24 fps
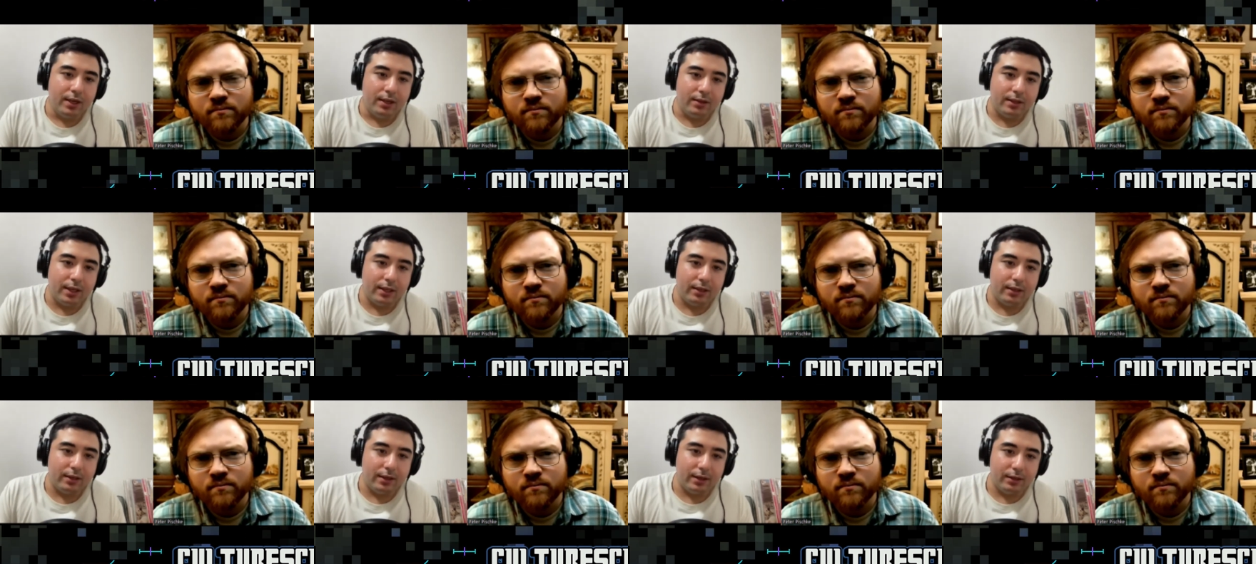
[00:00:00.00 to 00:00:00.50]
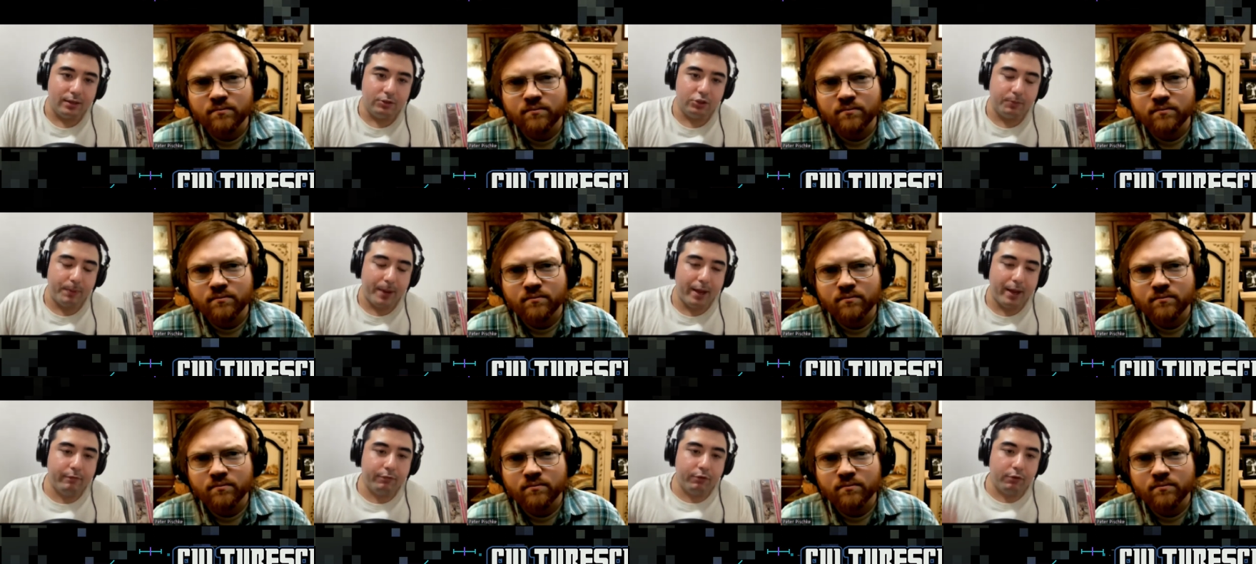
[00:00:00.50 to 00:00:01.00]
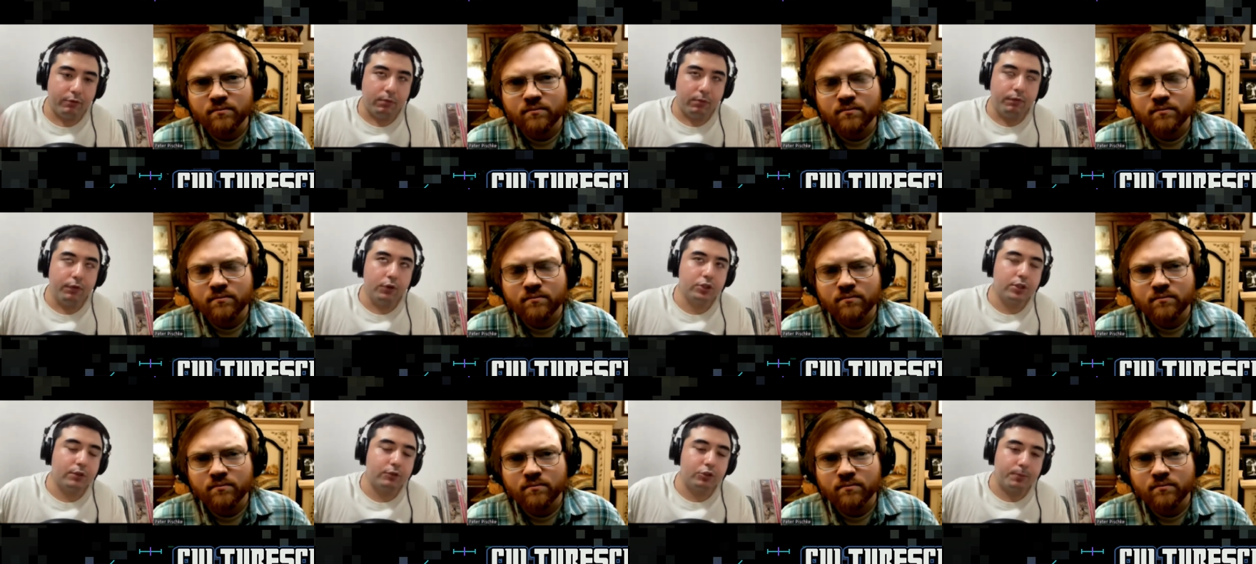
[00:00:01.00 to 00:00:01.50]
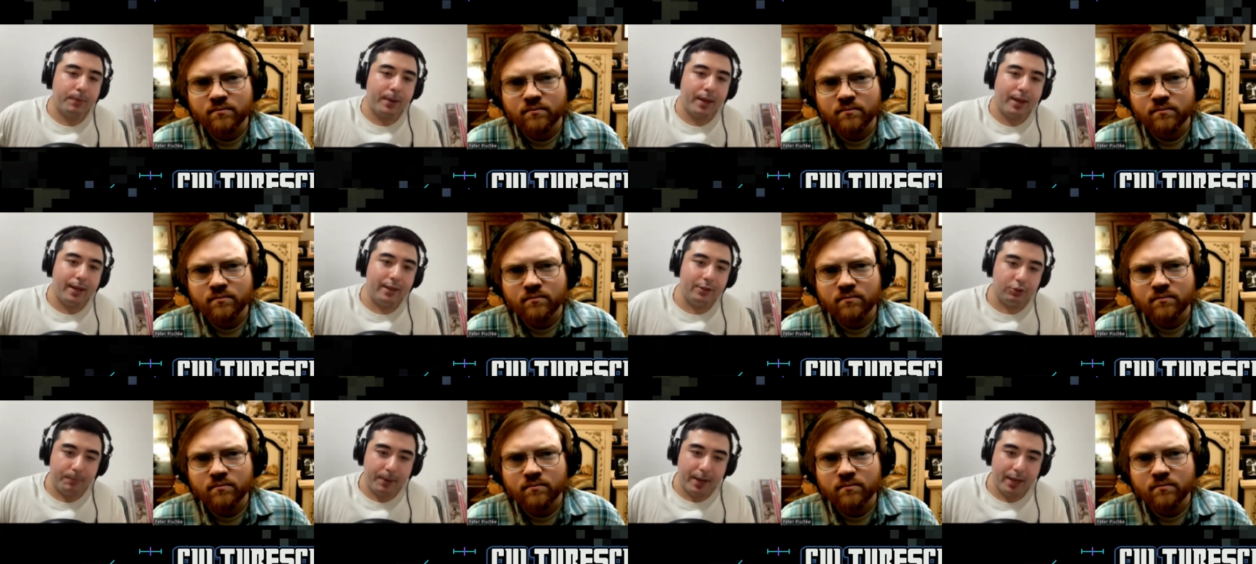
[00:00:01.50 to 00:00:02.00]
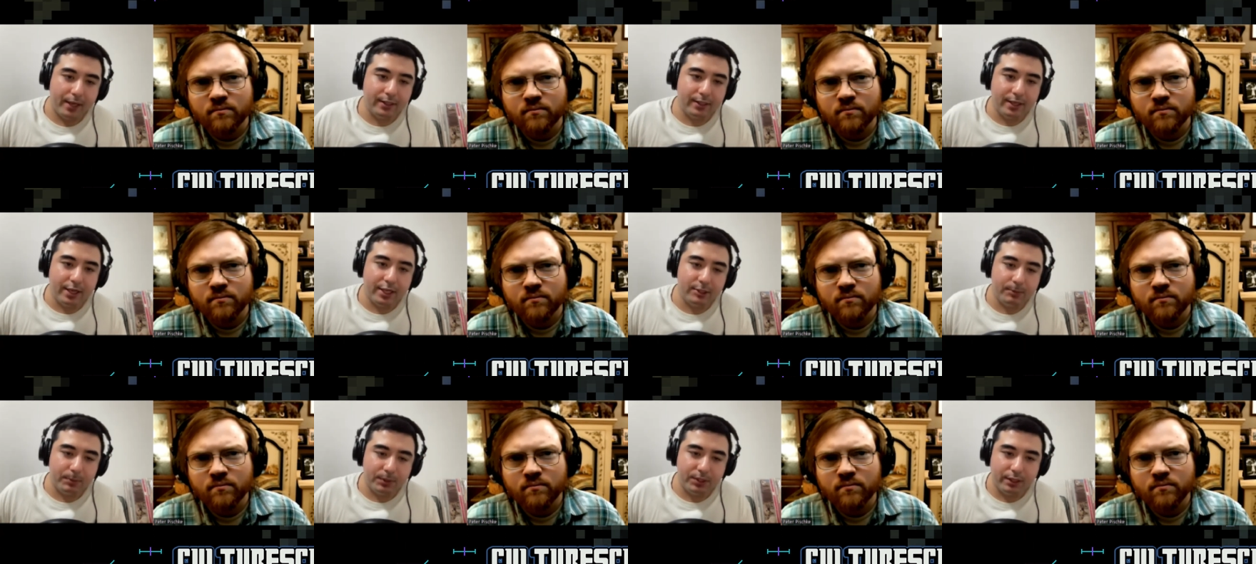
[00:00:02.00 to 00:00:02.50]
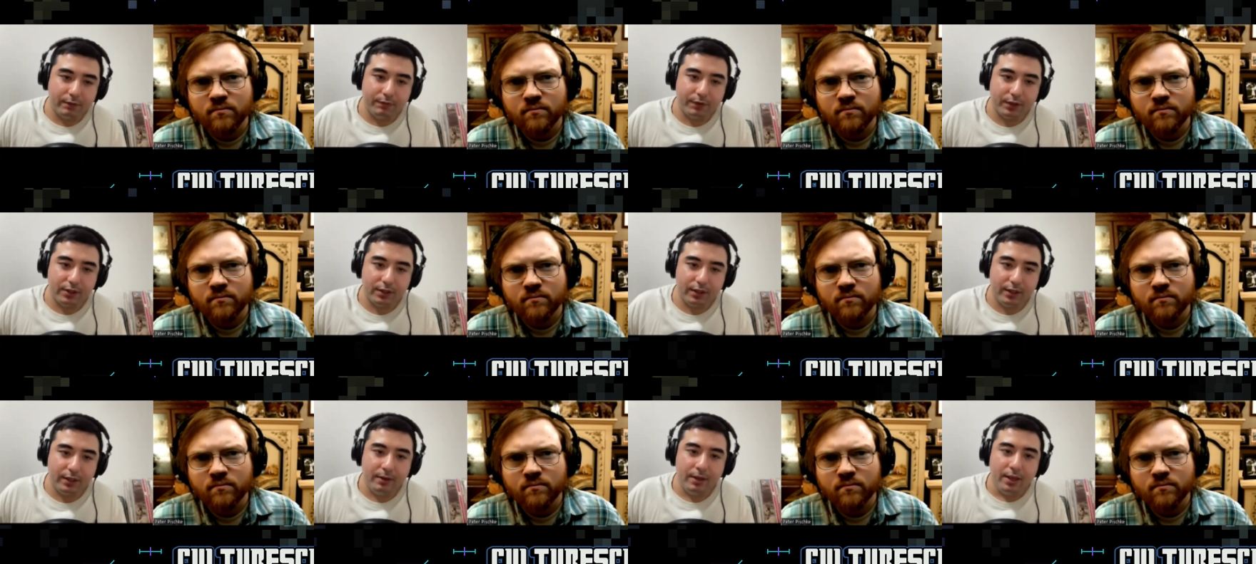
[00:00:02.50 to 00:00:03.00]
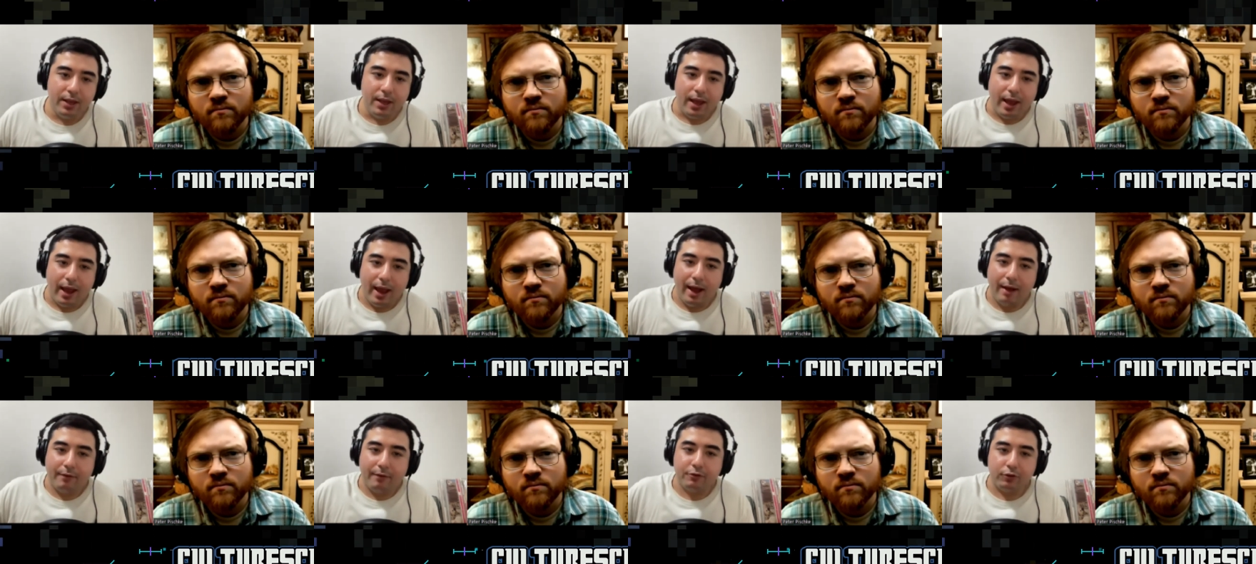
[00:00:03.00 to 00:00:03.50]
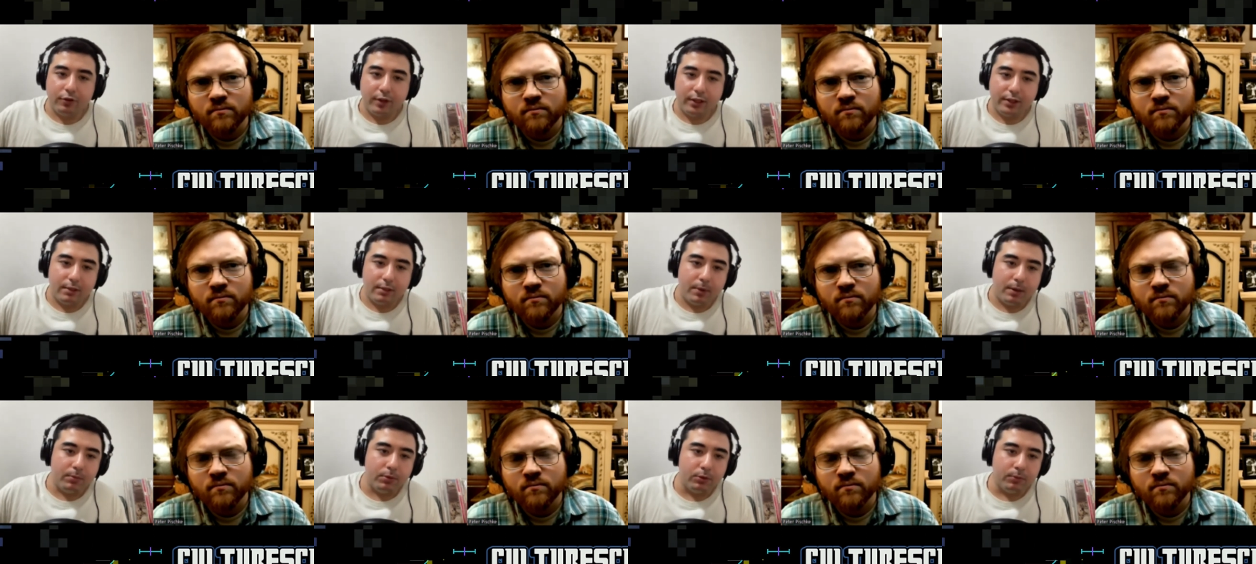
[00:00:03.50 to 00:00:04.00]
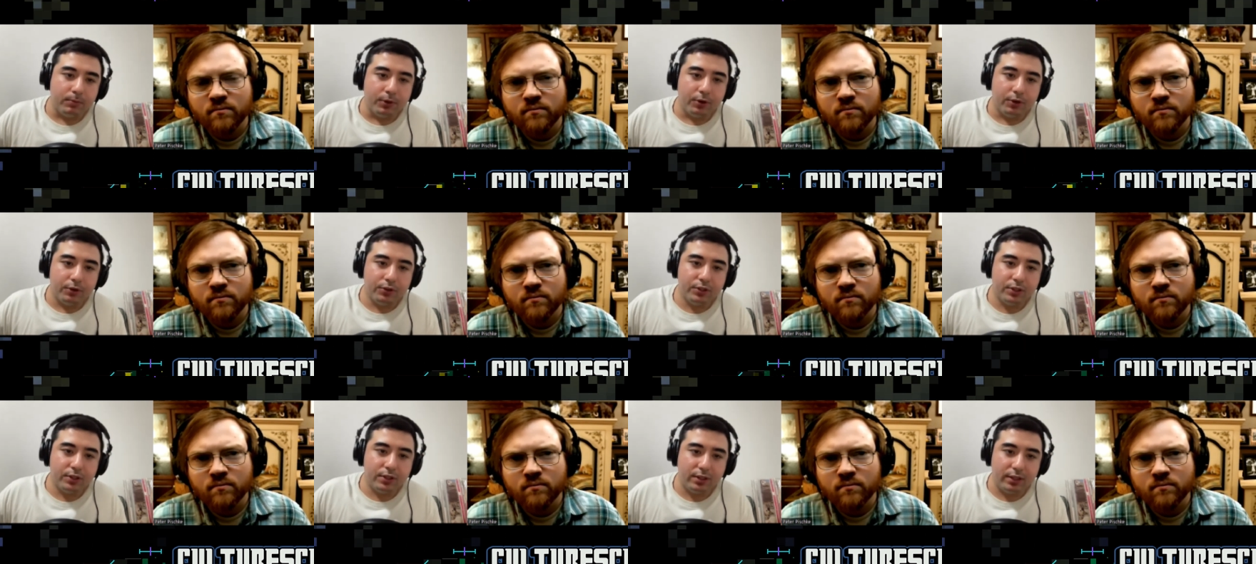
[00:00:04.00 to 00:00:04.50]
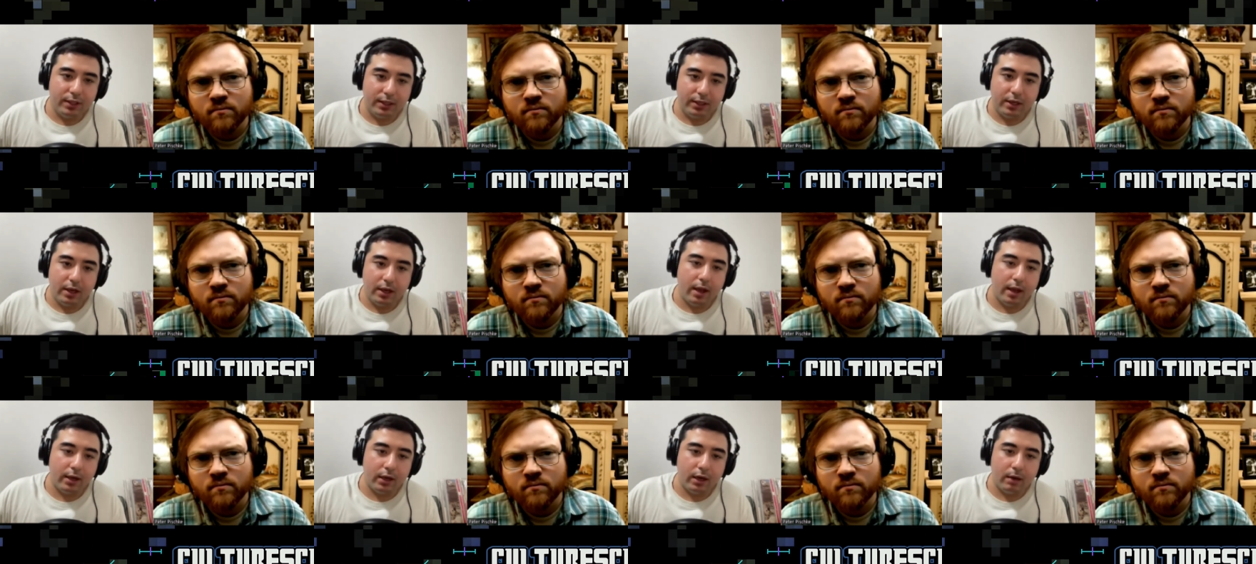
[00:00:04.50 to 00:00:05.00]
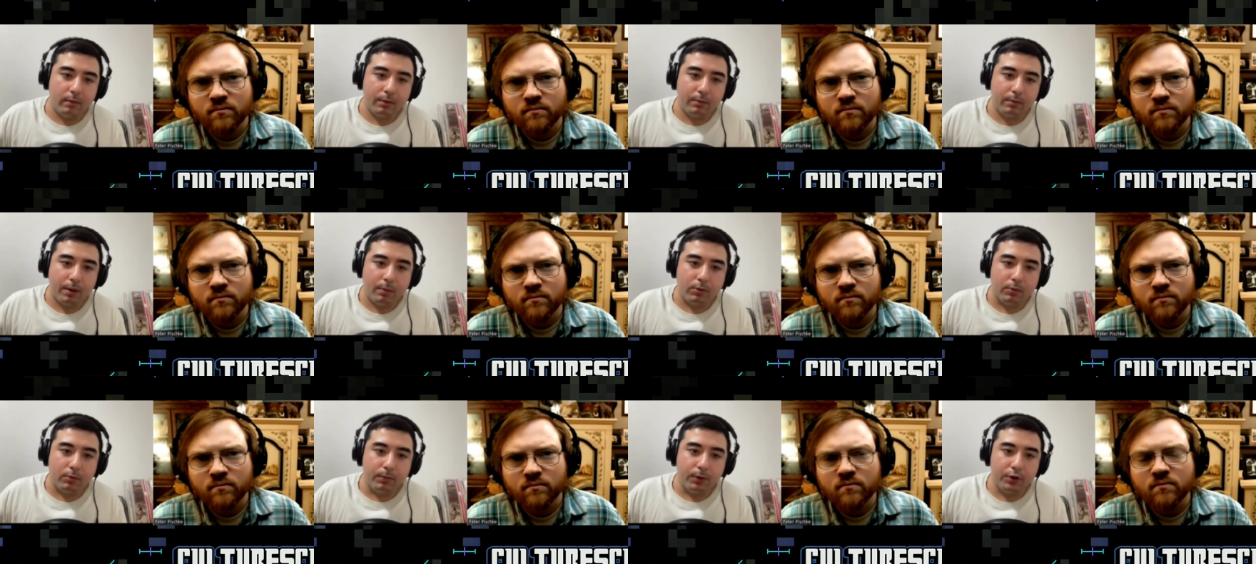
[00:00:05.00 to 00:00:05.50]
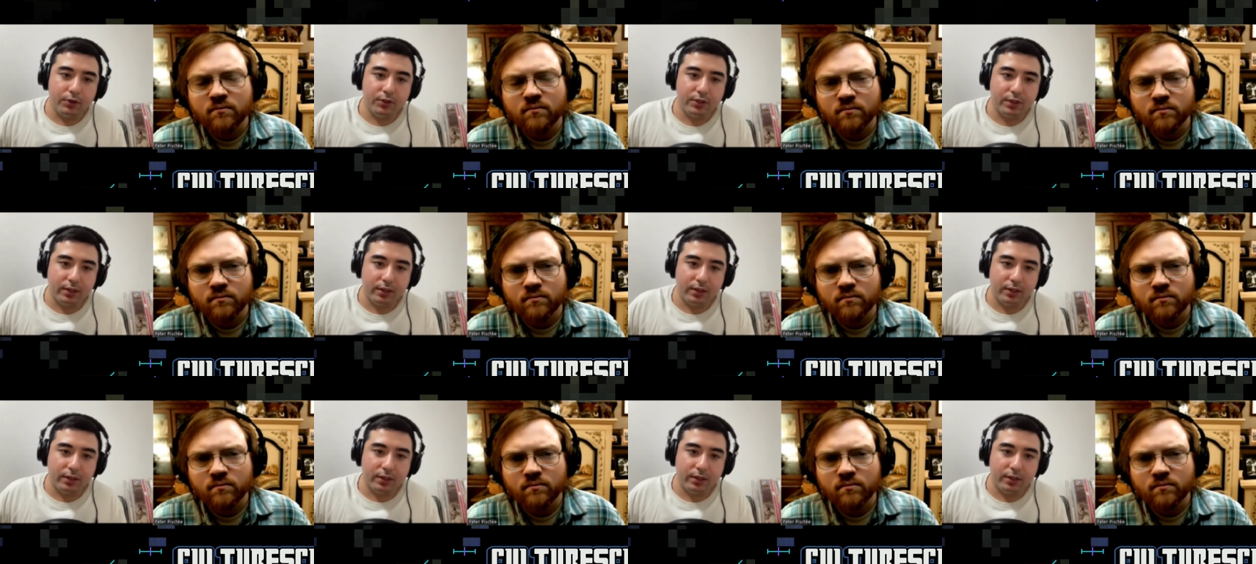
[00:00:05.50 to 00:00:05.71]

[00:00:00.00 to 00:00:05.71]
Speaker 1: that uh, Japan well first off Japan in Japan's case specifically, after like the bubble burst, the economic bubble burst